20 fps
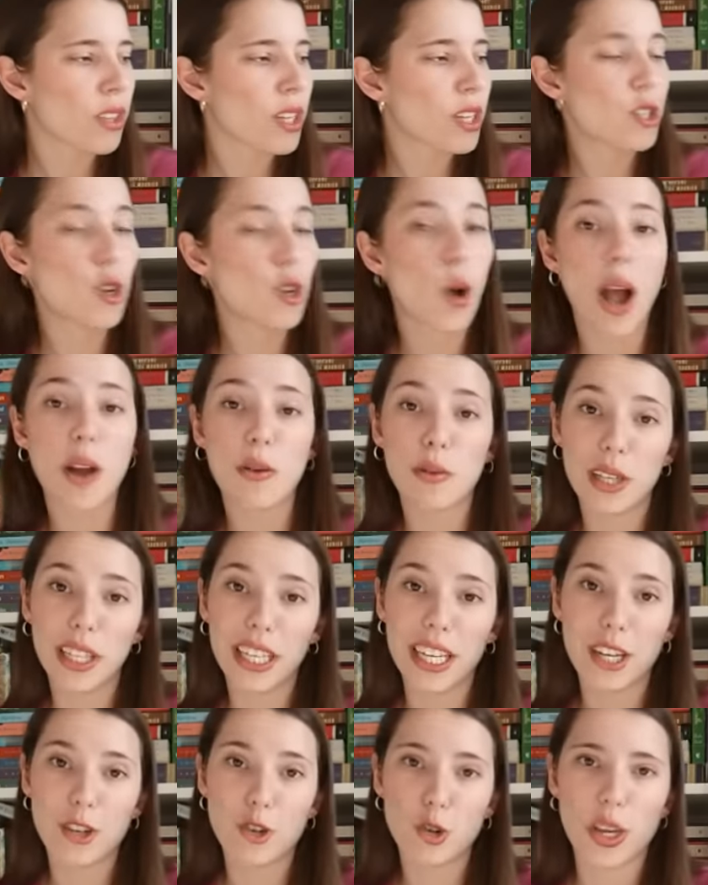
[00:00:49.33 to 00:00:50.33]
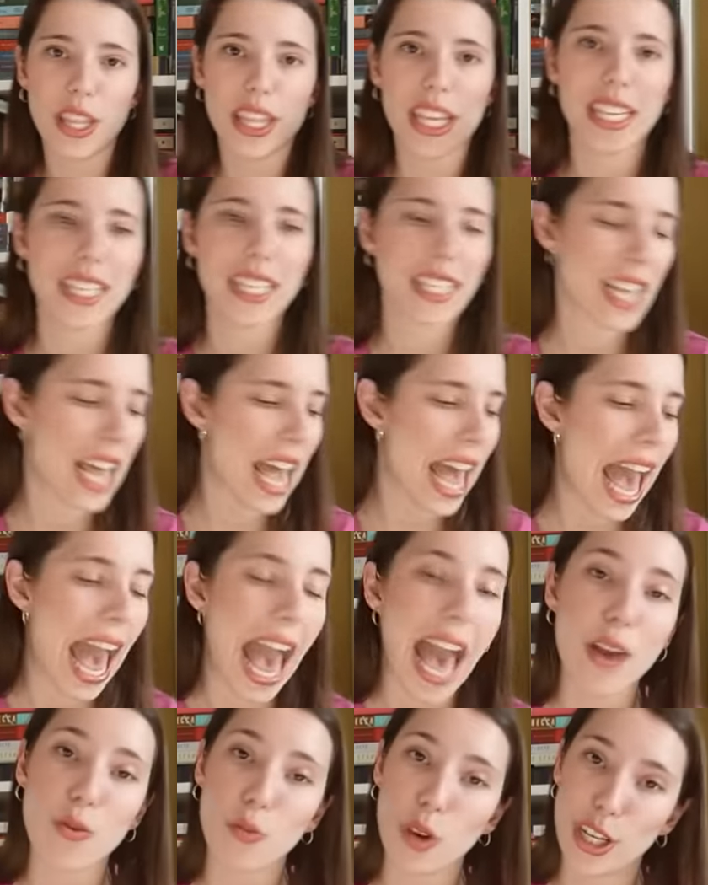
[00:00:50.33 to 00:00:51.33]
So I really enjoyed this
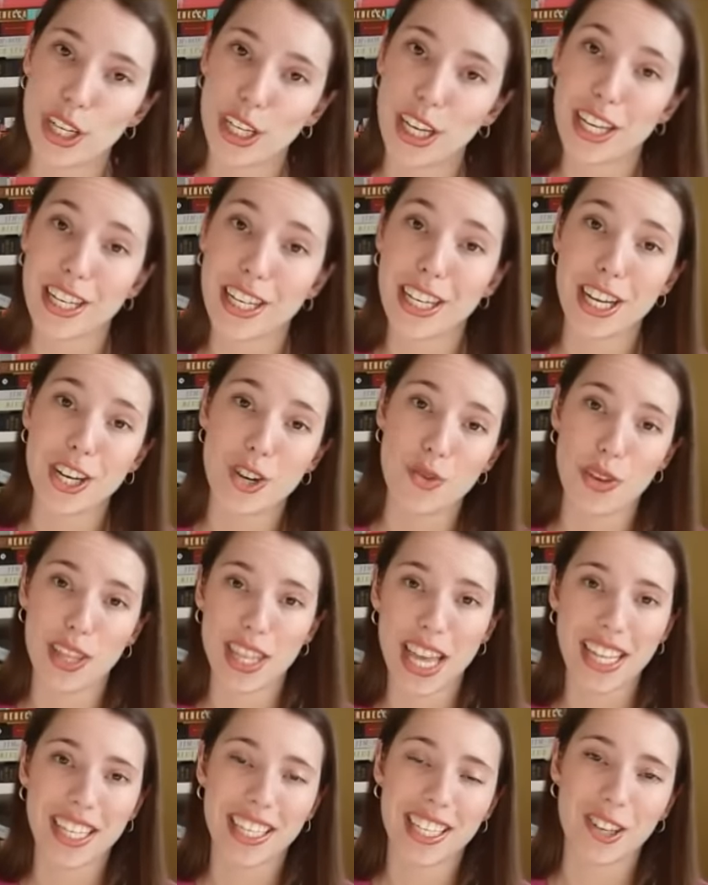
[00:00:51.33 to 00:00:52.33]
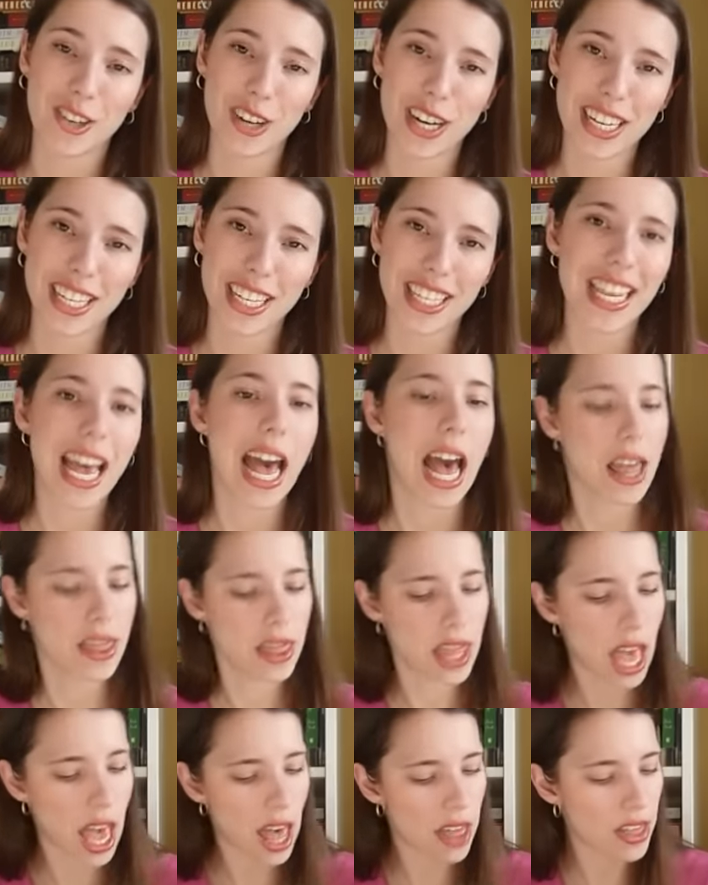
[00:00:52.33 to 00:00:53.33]
and want to continue with that series.
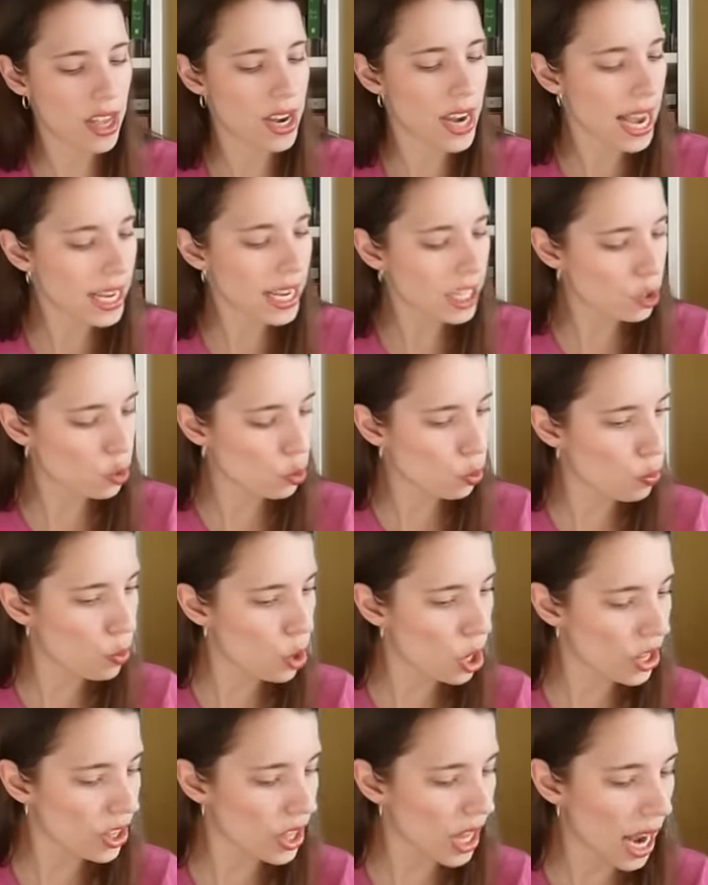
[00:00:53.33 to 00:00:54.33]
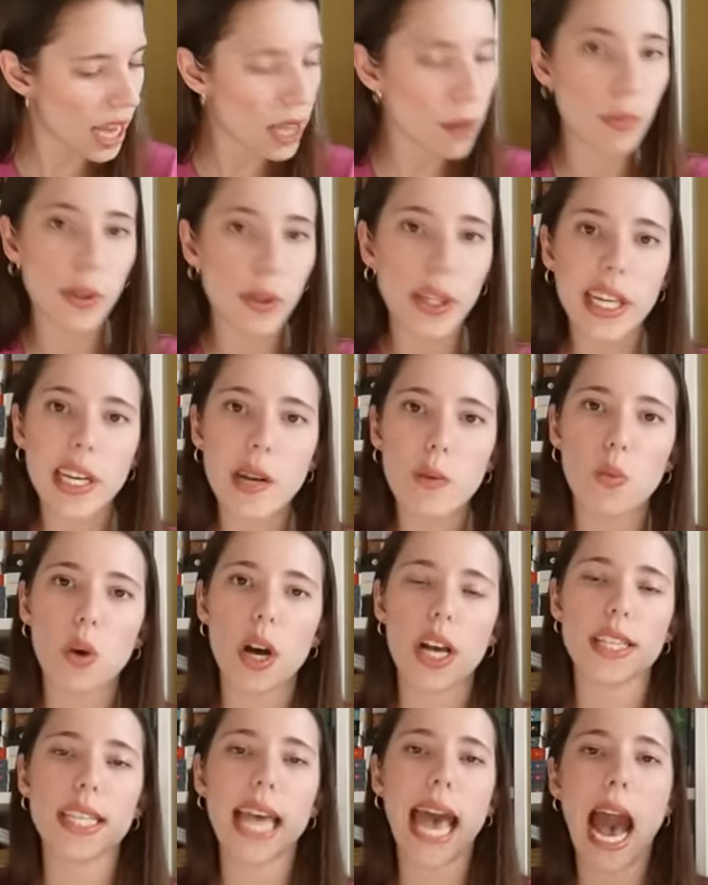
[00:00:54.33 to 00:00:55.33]
And then the next book that I completed
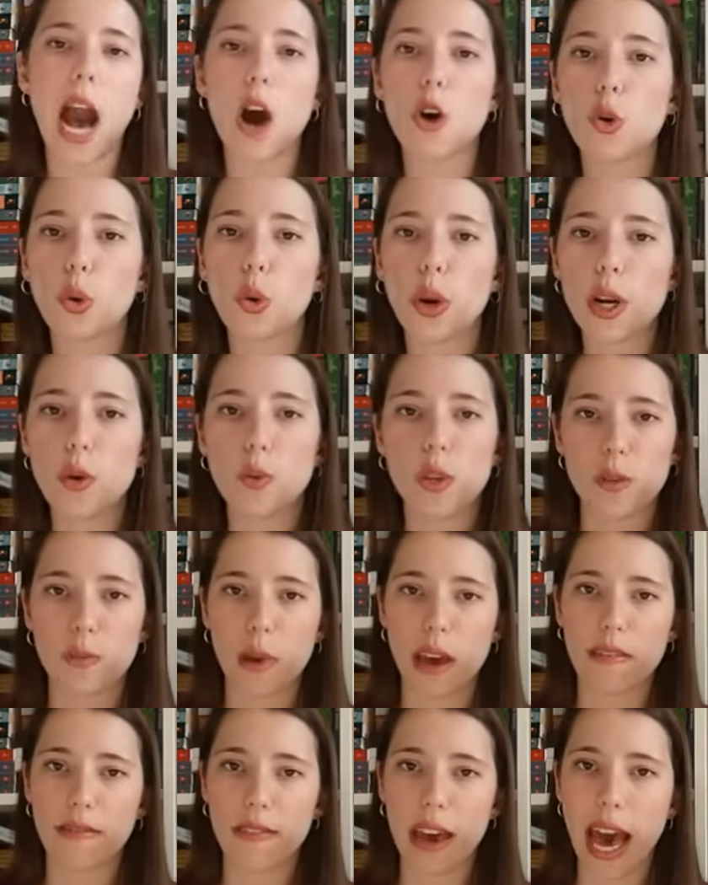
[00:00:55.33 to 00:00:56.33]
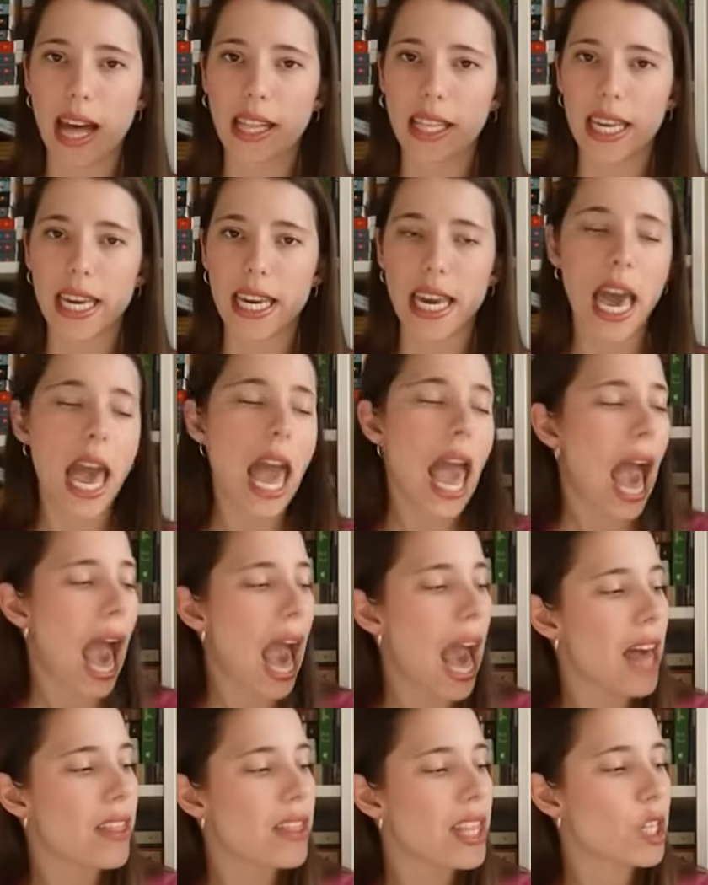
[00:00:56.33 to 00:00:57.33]
was How Green Was My Valley.
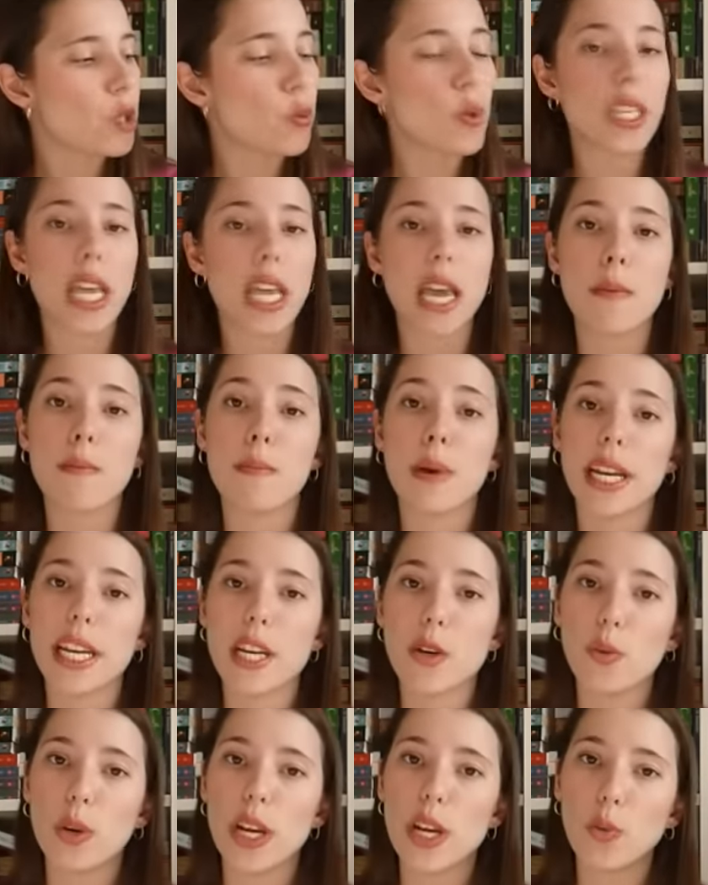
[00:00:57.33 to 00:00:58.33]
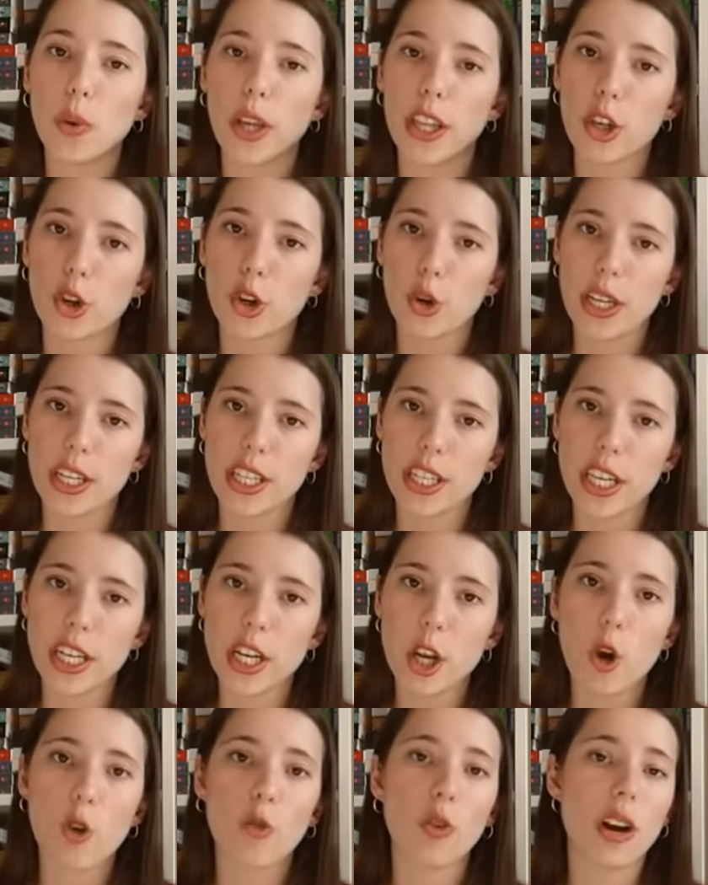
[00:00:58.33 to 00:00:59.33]
And this was a buddy read with
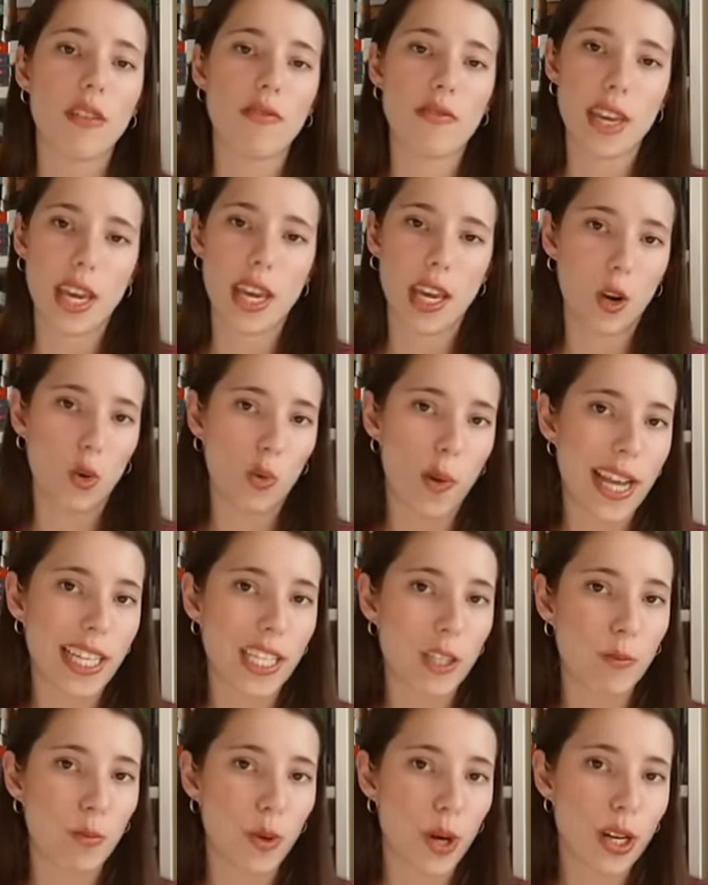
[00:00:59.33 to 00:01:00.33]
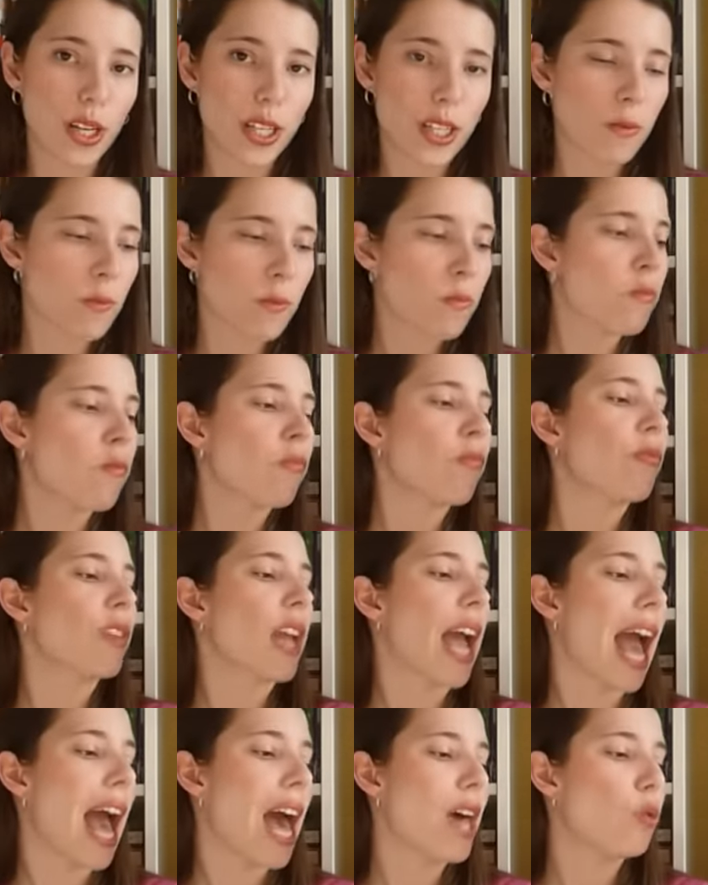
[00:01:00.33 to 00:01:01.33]
Kristyn over at Vienna Waits Books.
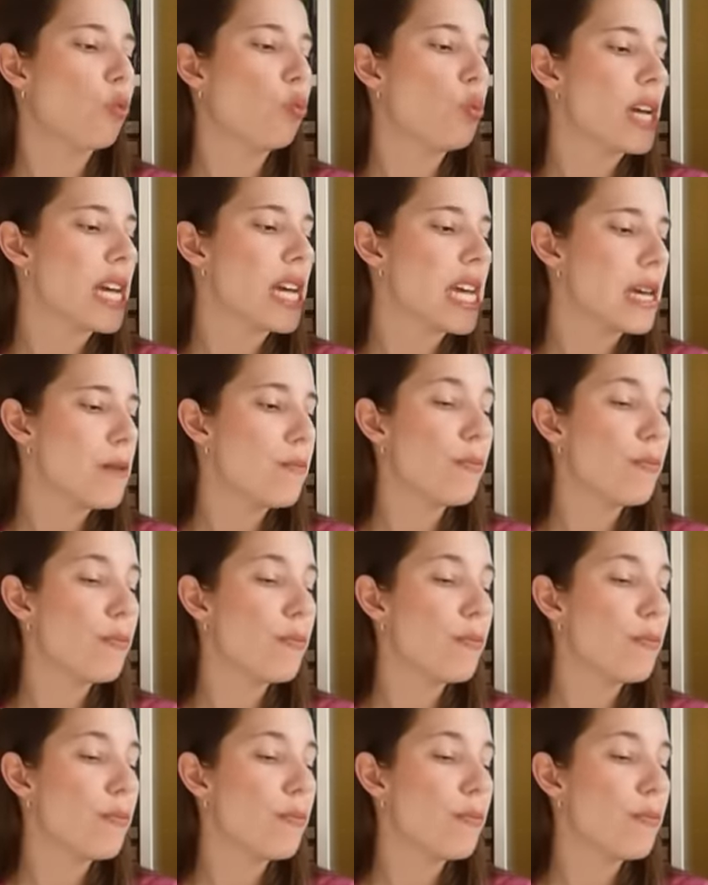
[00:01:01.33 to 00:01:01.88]
And we